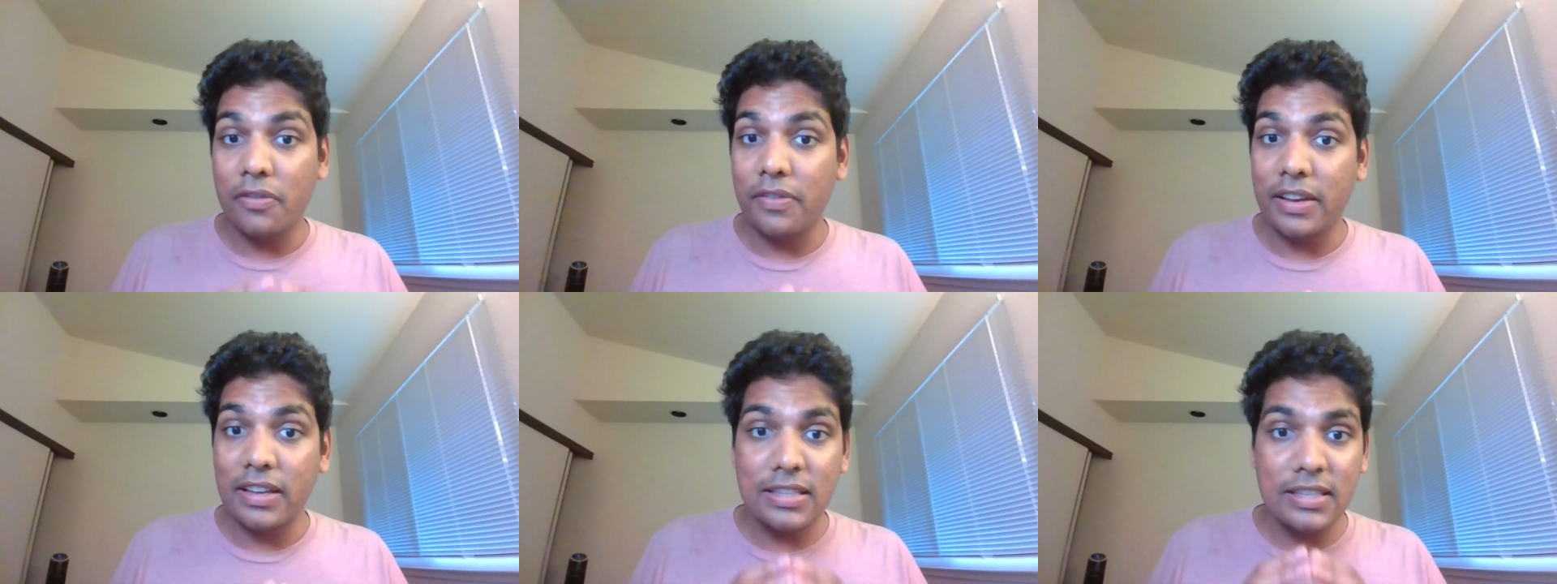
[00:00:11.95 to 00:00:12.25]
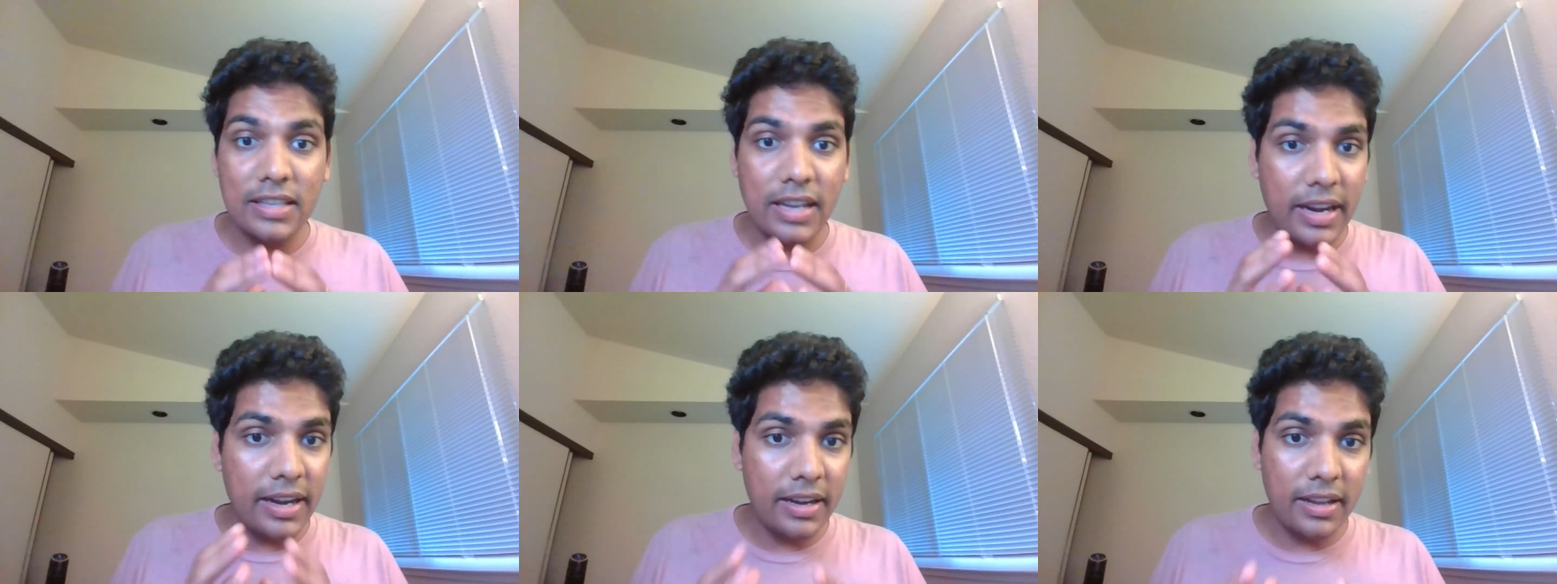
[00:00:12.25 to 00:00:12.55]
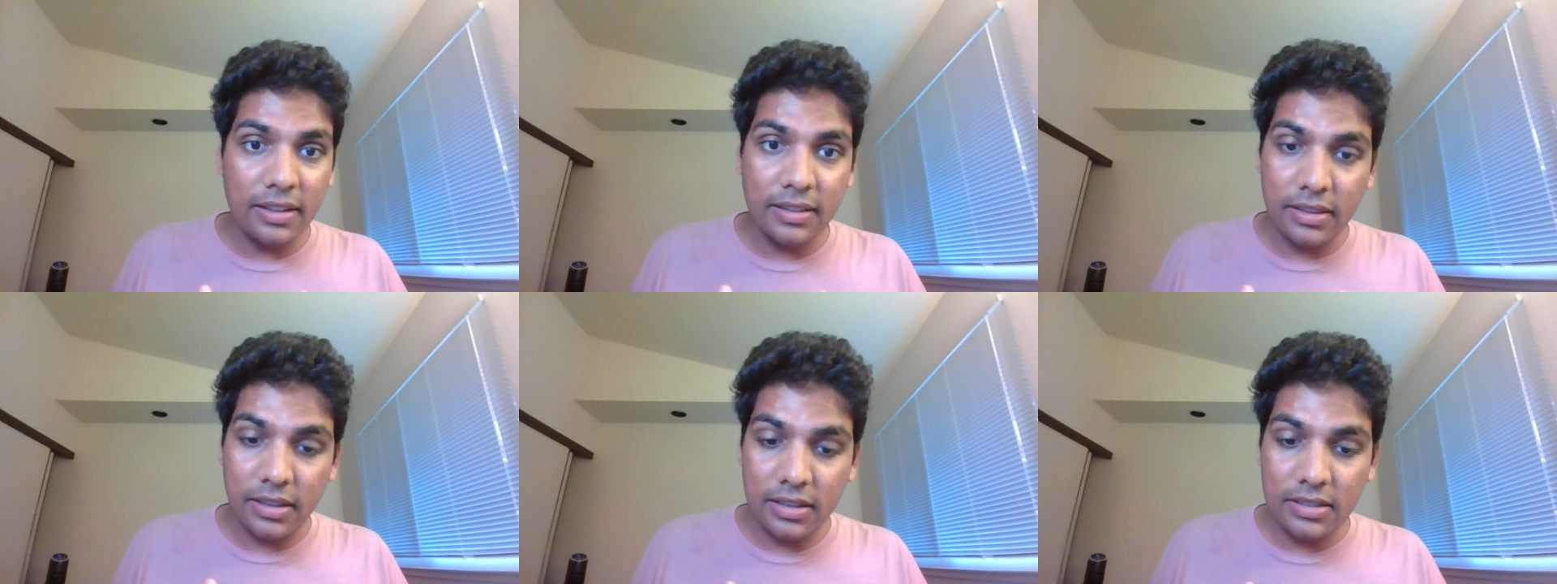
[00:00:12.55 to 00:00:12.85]

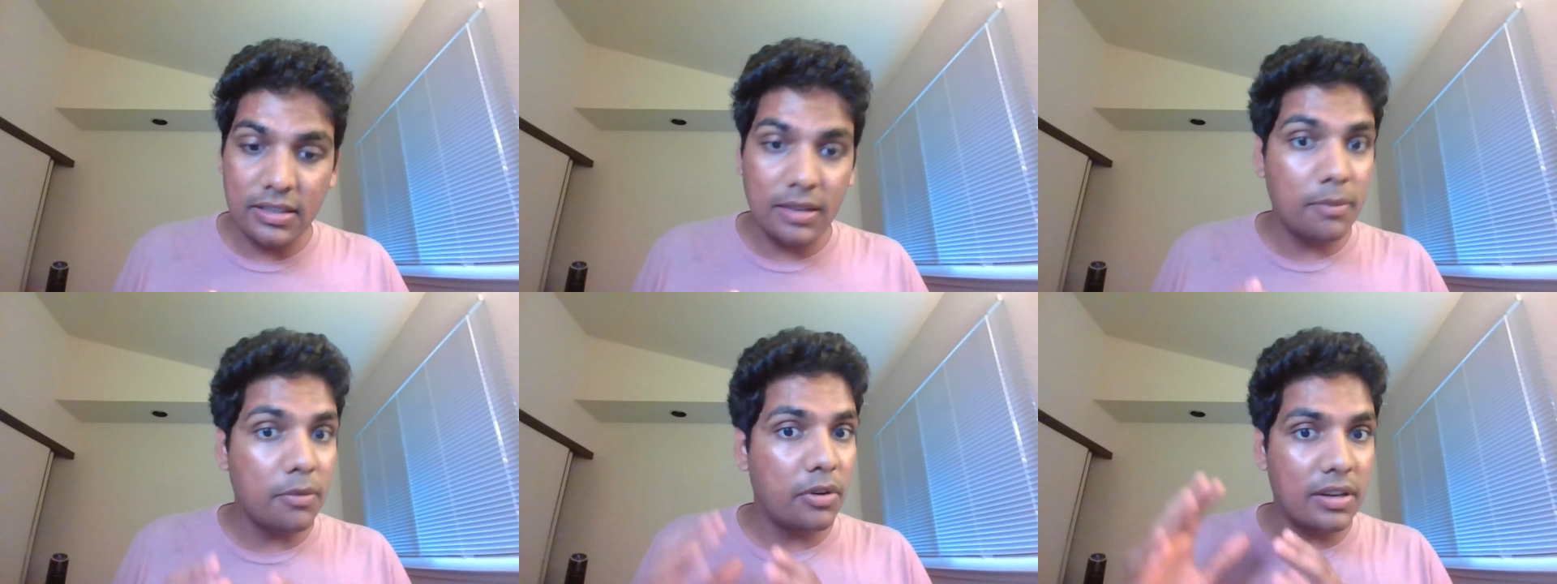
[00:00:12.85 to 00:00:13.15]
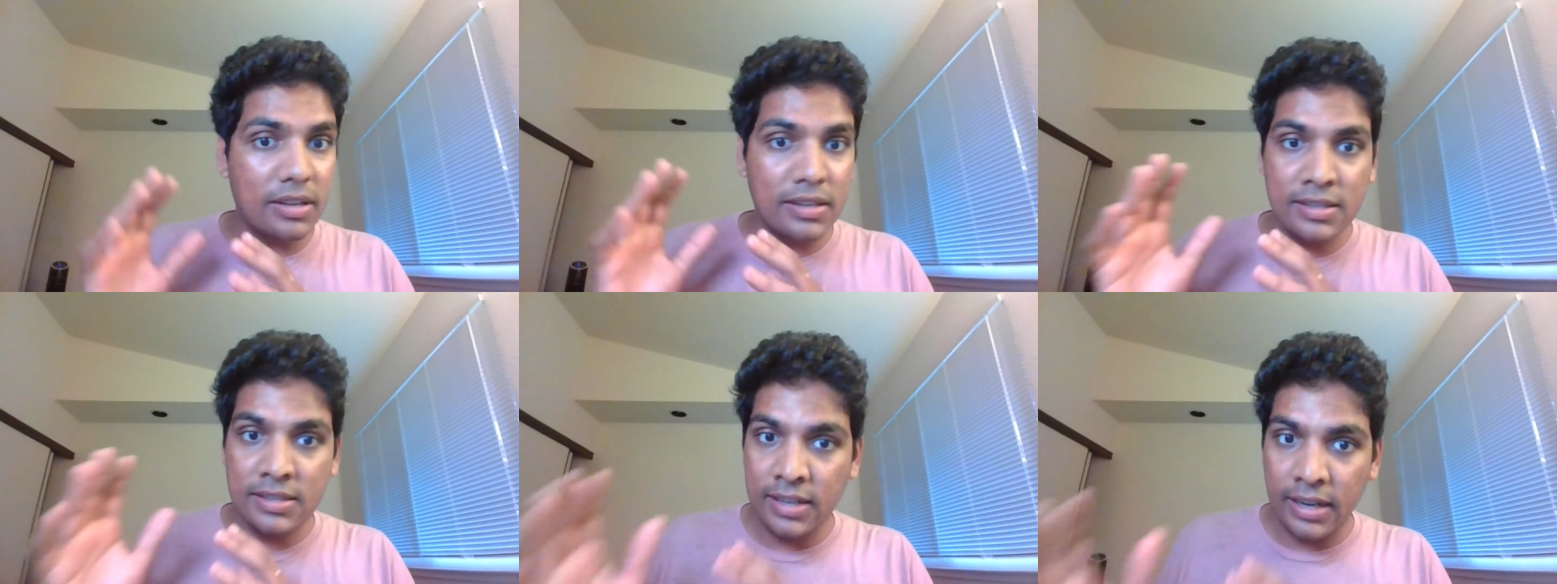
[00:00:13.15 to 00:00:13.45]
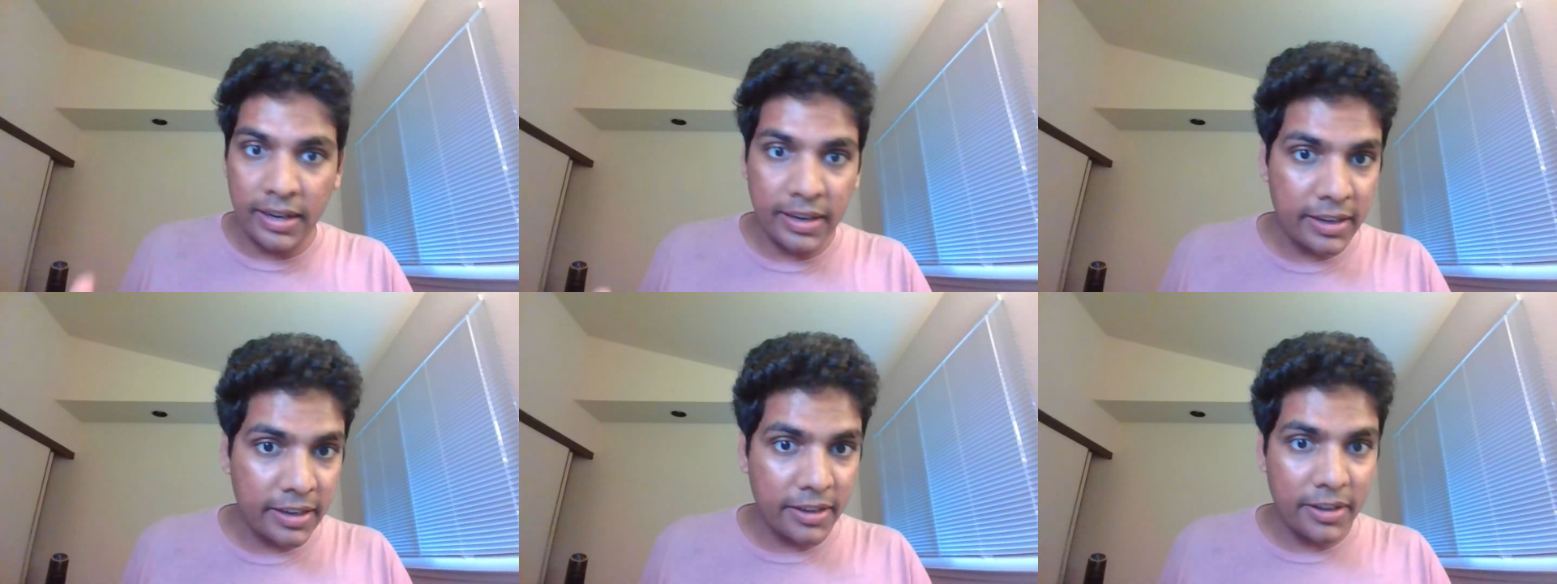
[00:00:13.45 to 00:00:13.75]
exciting things I'm going to
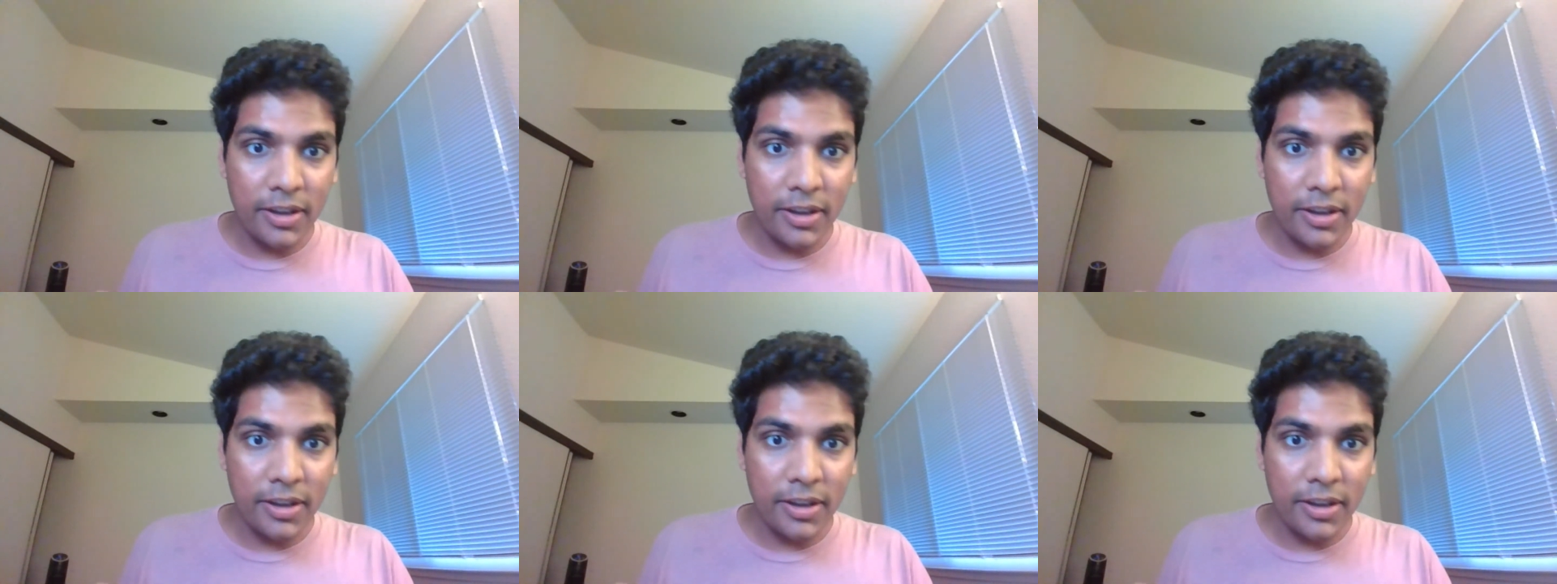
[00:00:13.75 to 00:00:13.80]
start